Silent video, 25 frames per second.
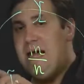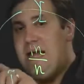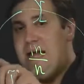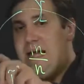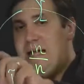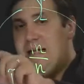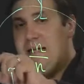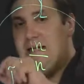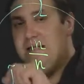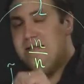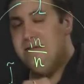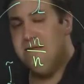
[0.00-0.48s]

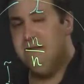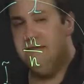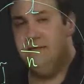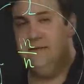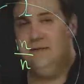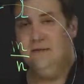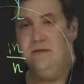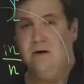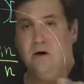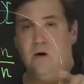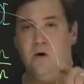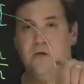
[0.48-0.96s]
and
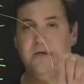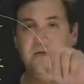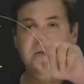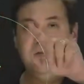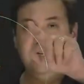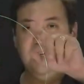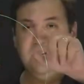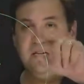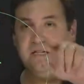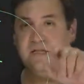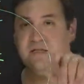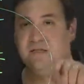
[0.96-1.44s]
on
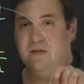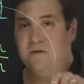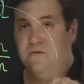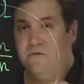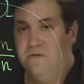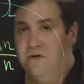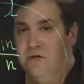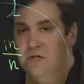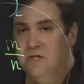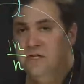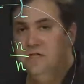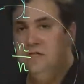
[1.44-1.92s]
his
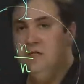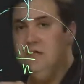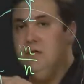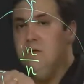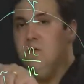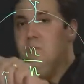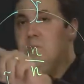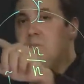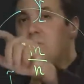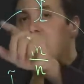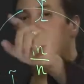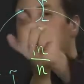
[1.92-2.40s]
first
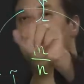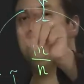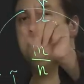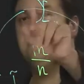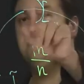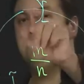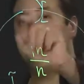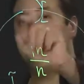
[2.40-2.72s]
loop